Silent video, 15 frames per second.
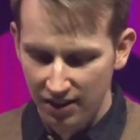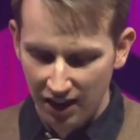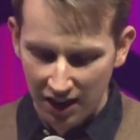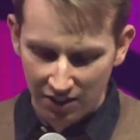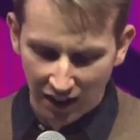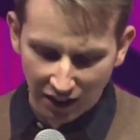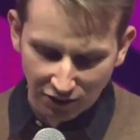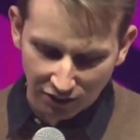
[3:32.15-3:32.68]

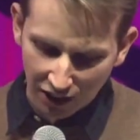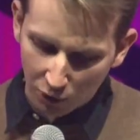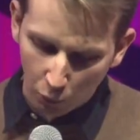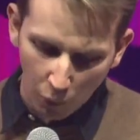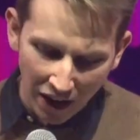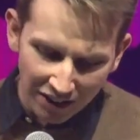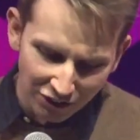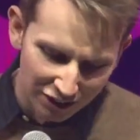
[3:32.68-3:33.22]
And they said,
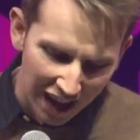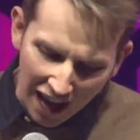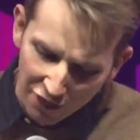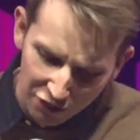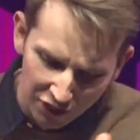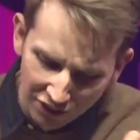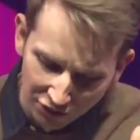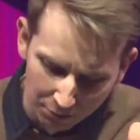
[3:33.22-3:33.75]
"Whence
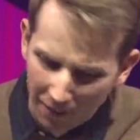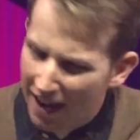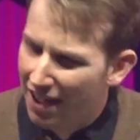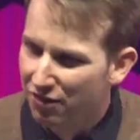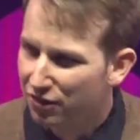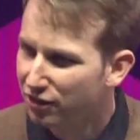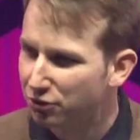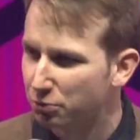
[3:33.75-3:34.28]
hath this
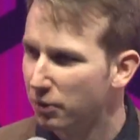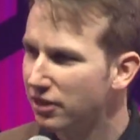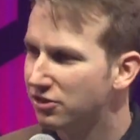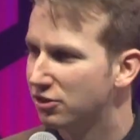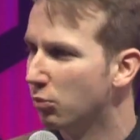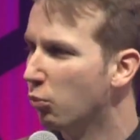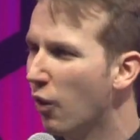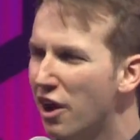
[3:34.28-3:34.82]
man this wisdom?